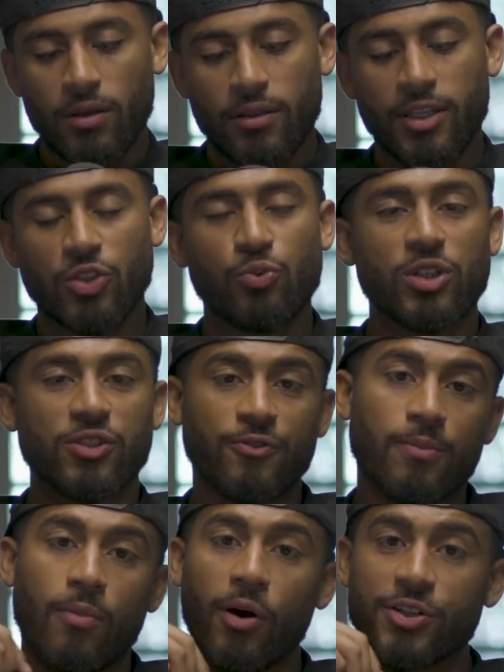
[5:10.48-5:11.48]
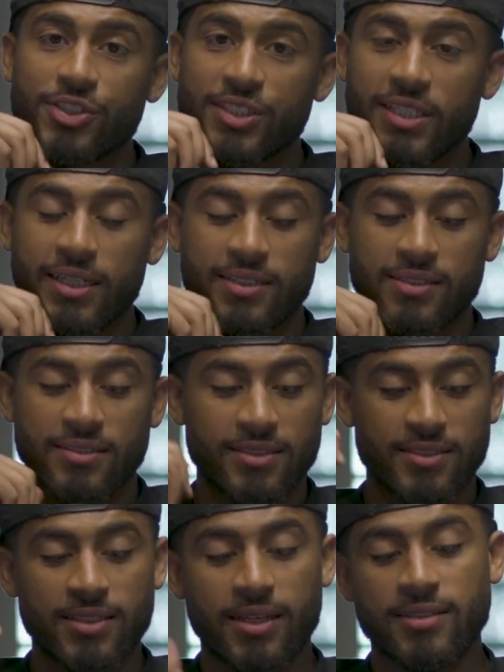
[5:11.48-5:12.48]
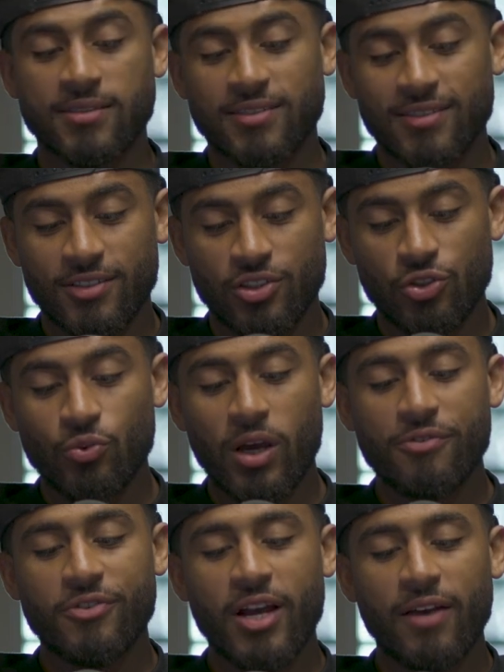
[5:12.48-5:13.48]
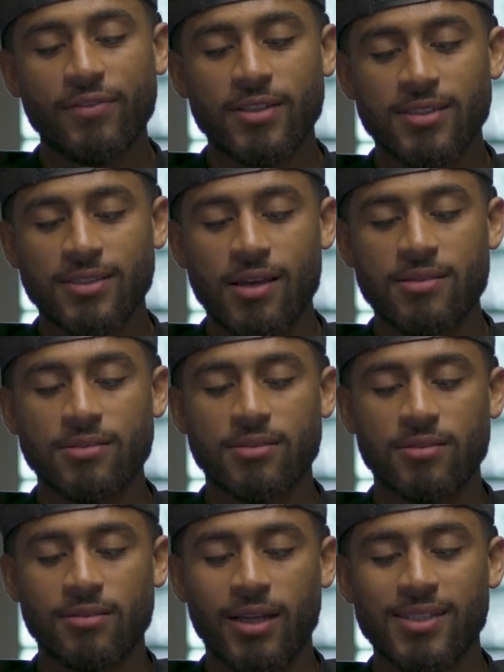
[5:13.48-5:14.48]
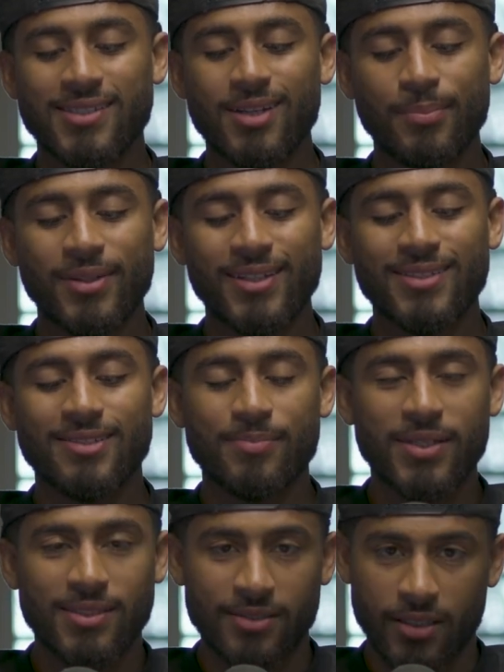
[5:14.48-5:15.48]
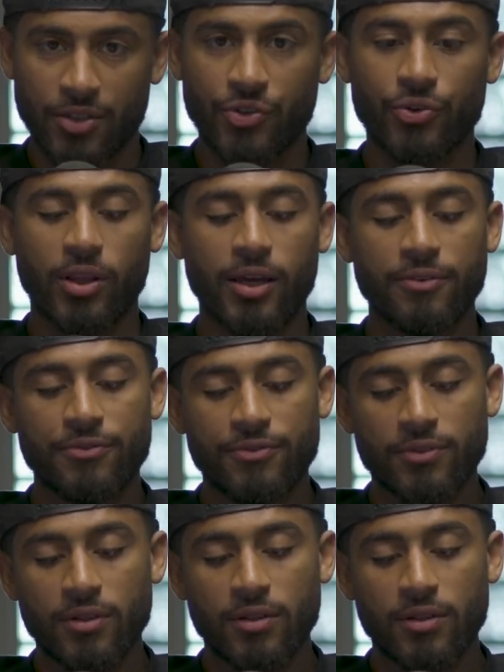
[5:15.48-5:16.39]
This one is from March 6th. It says, do you ever have the sense that something is missing in your life?